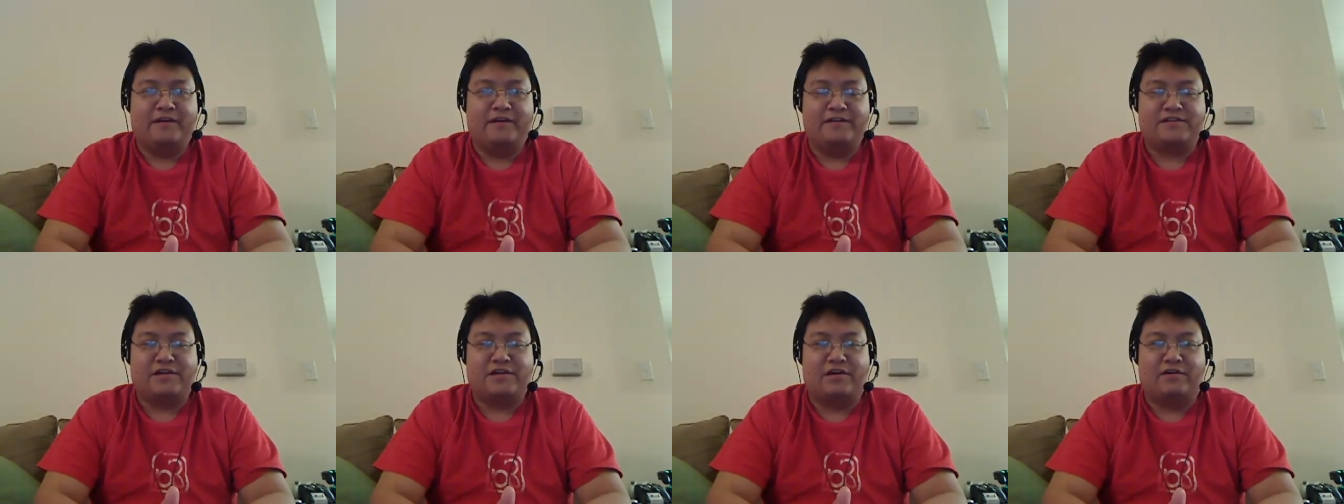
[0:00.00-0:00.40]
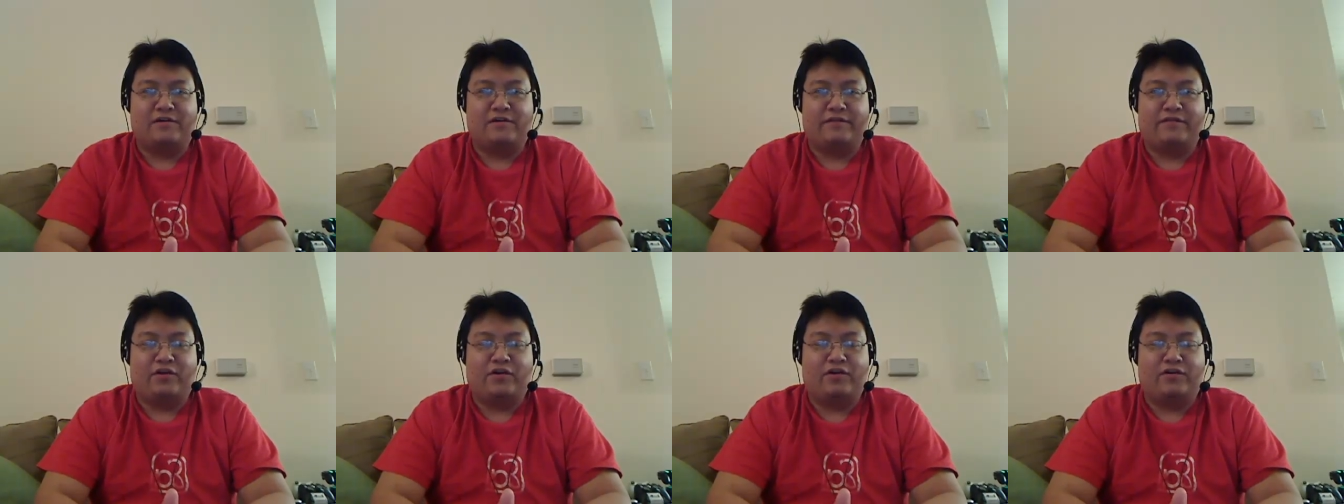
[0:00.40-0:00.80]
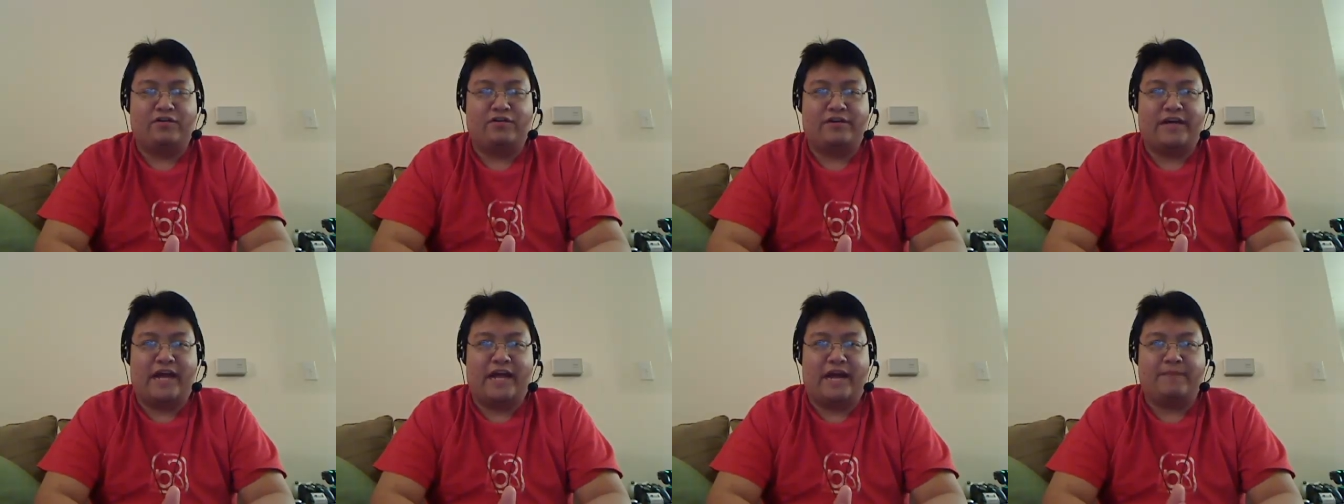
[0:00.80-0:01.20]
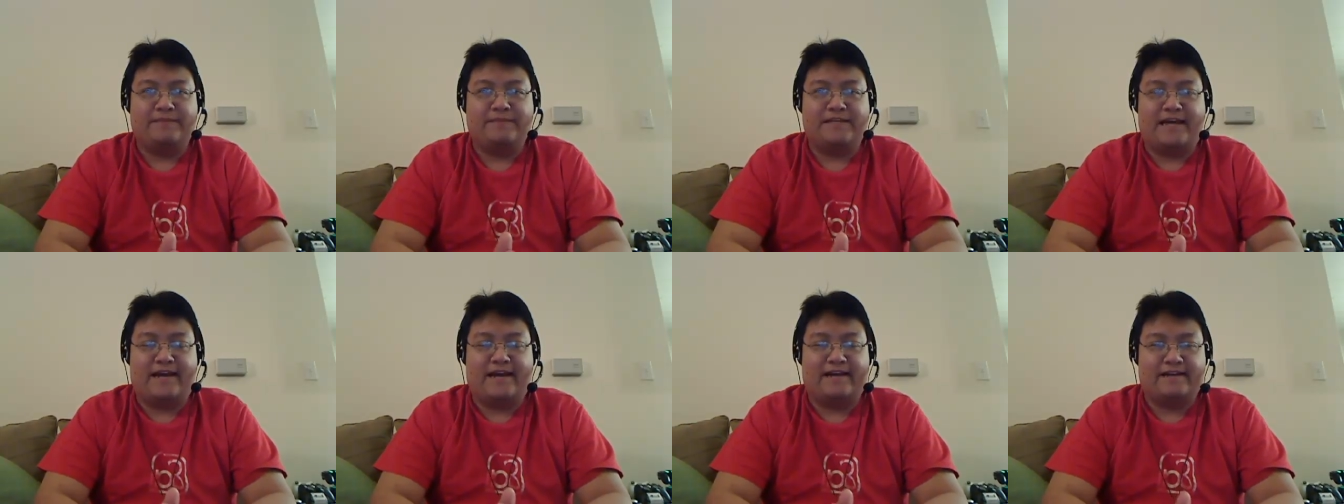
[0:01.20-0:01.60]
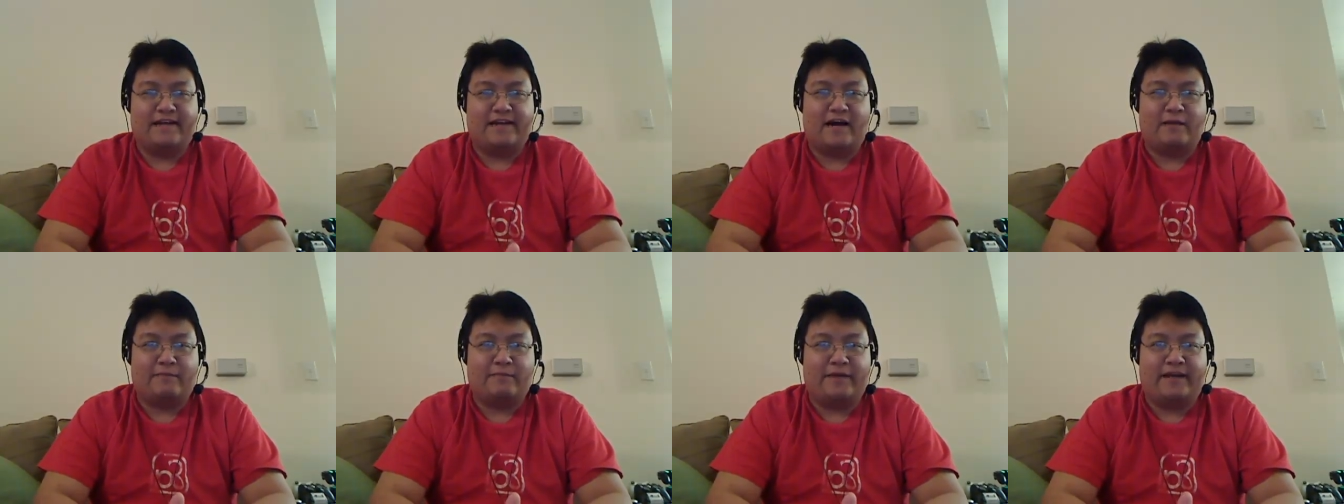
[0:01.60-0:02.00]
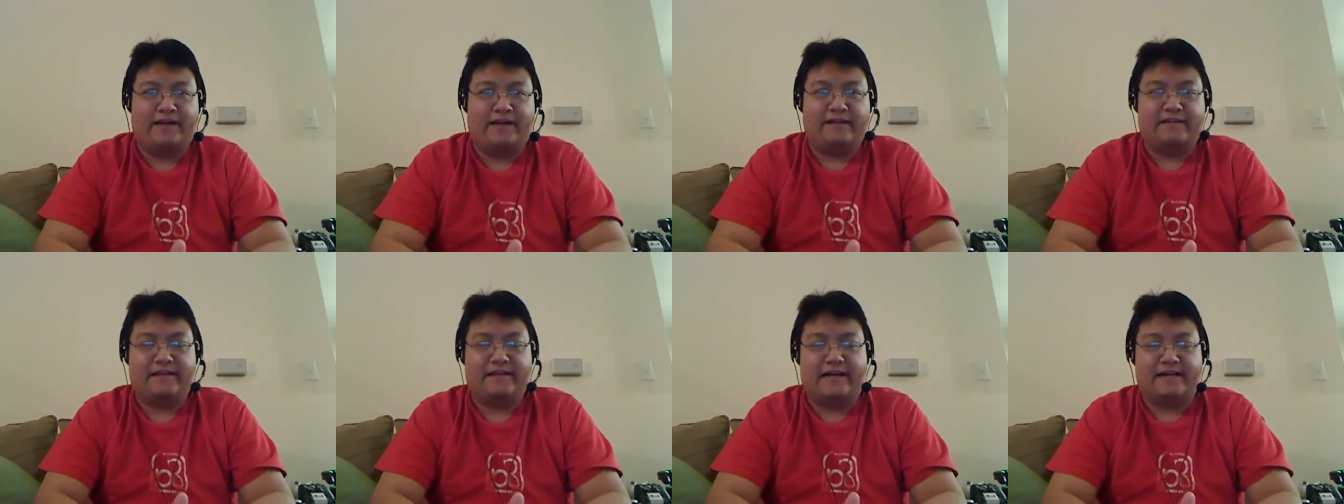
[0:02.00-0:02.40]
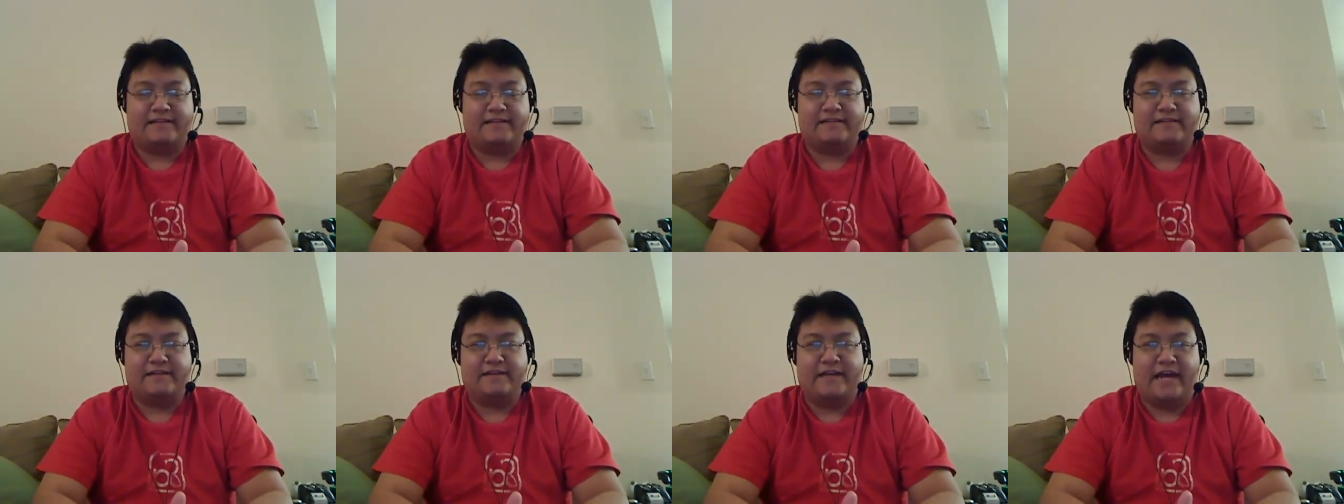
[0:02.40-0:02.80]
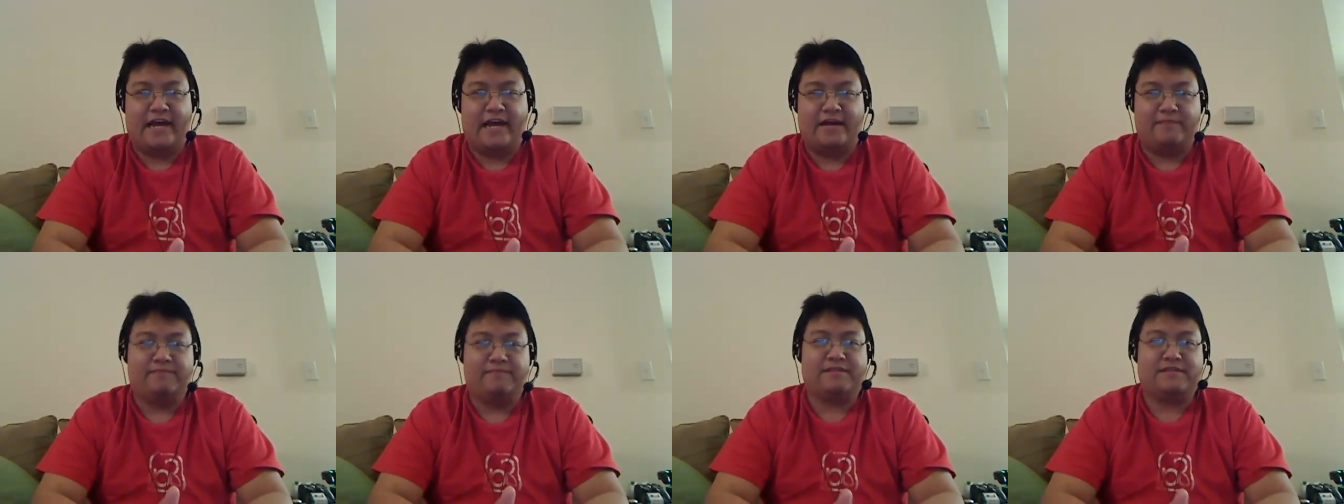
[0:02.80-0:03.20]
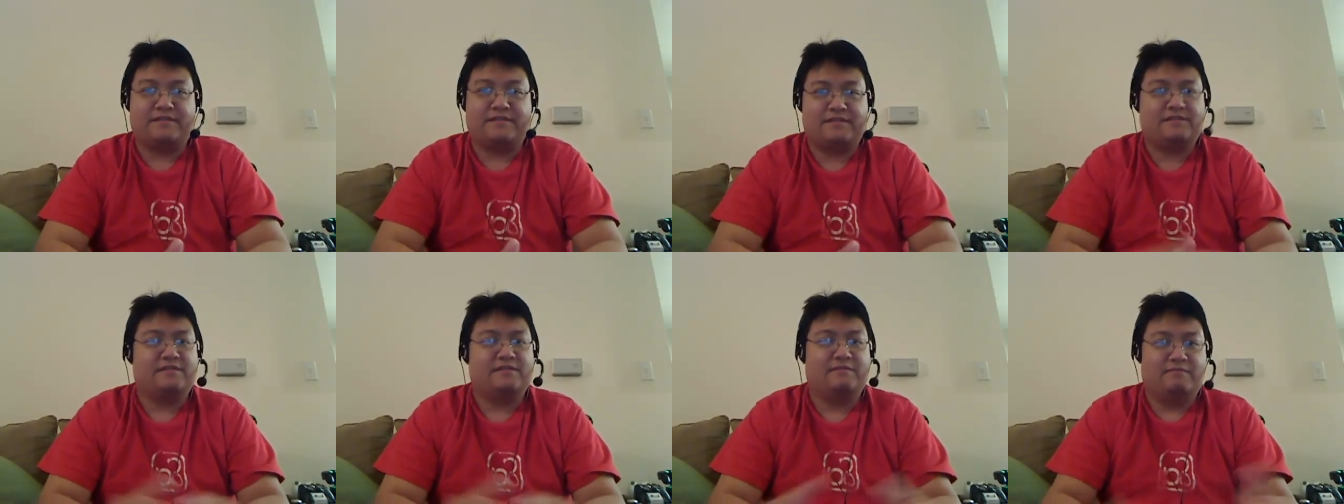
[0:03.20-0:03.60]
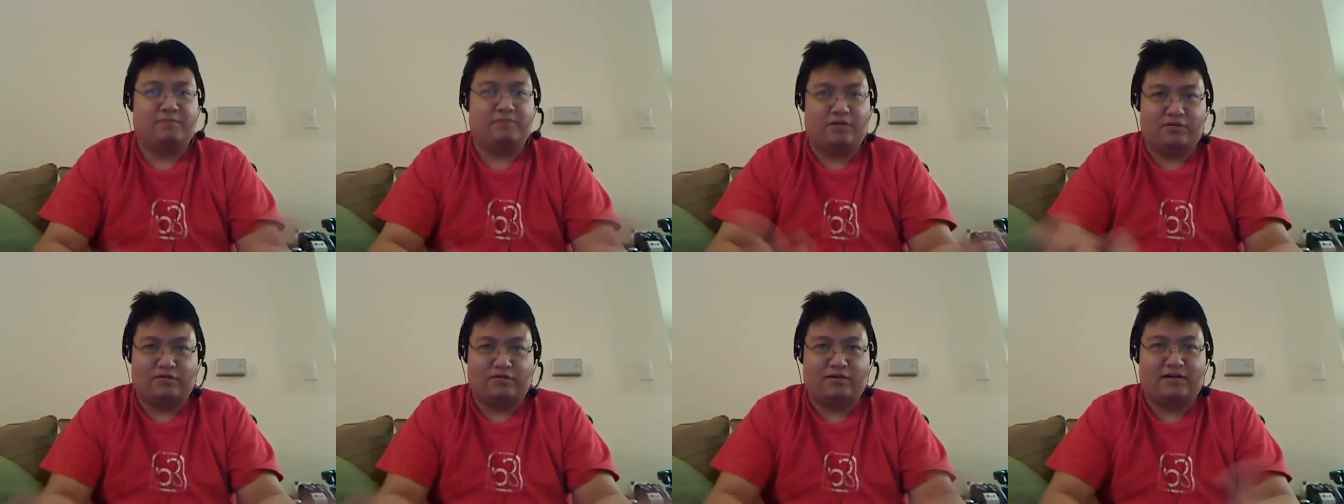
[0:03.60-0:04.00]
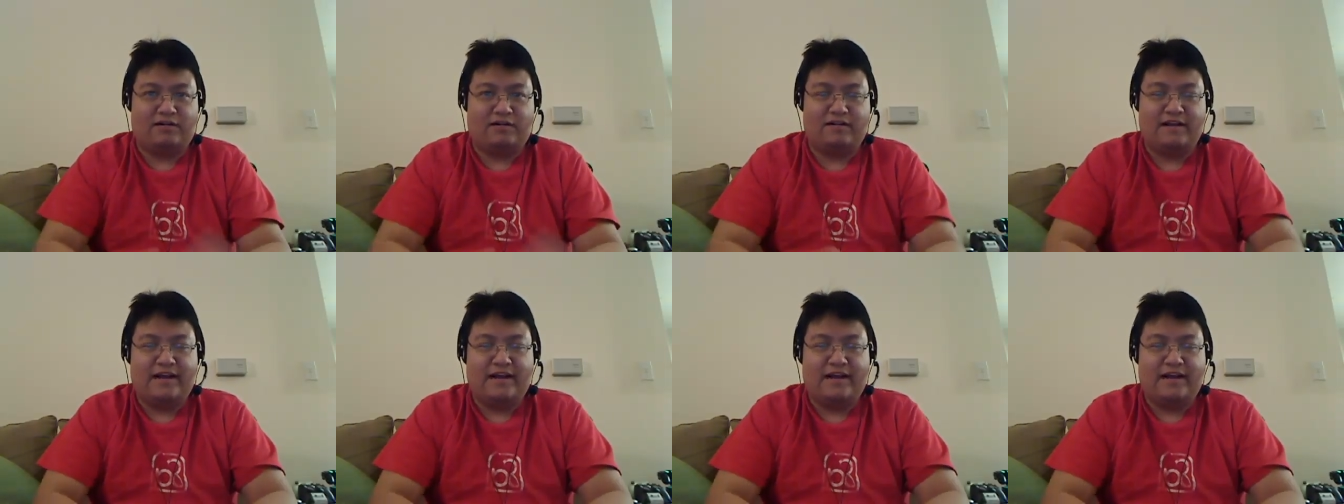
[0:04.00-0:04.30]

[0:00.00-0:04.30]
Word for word: So if you go to gamesand.me, that's games plural,